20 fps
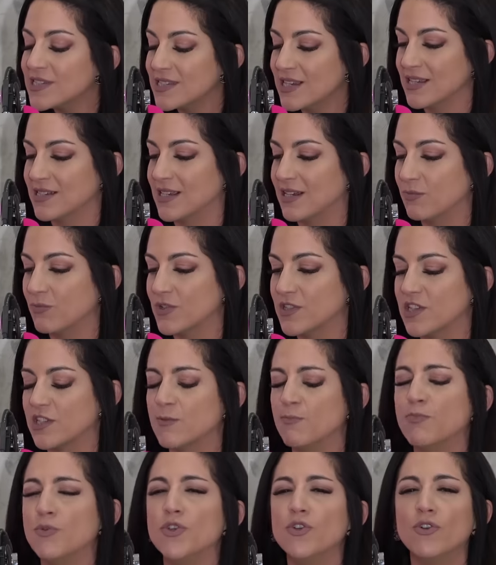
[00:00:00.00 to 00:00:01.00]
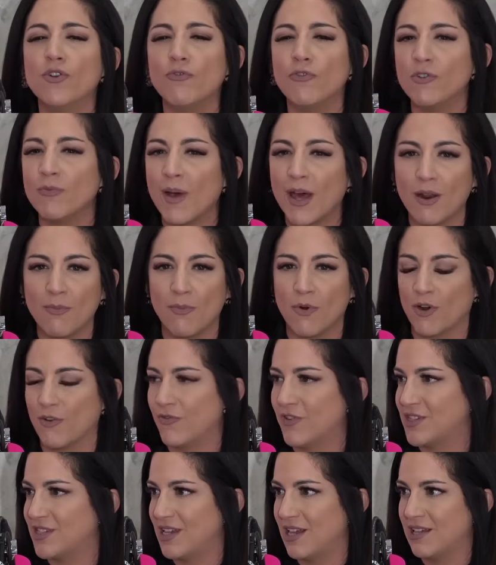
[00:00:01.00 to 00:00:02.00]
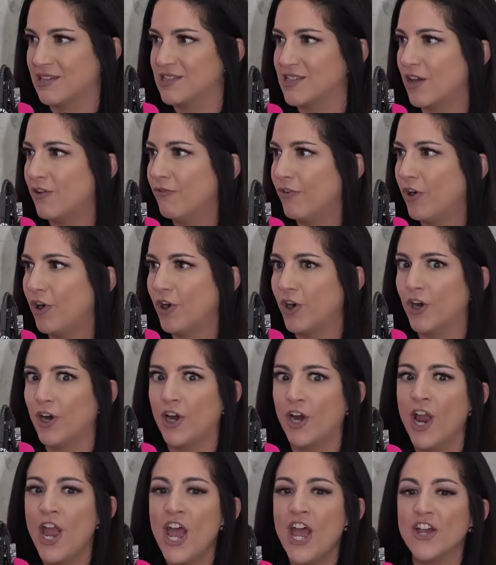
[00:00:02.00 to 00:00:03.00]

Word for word: season was this beautiful metamorphosis of her